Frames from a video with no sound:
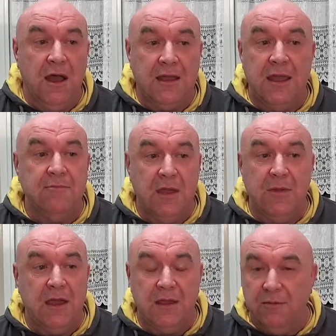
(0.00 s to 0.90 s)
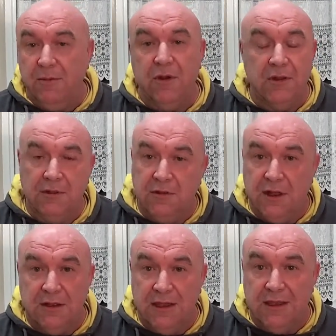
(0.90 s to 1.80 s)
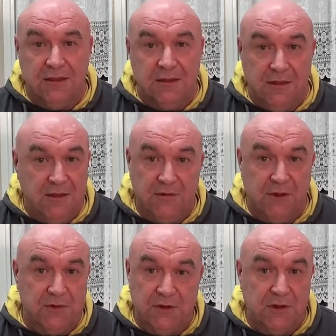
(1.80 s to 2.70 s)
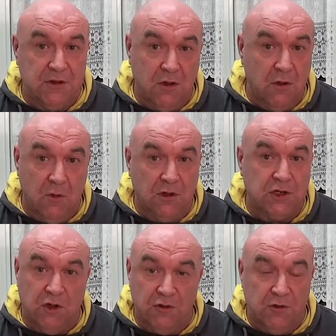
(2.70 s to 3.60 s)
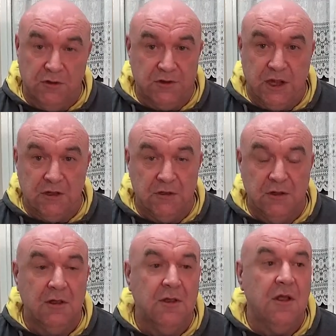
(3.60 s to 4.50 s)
Again, maybe I can put a link in the description, you can go and watch it on the other channel.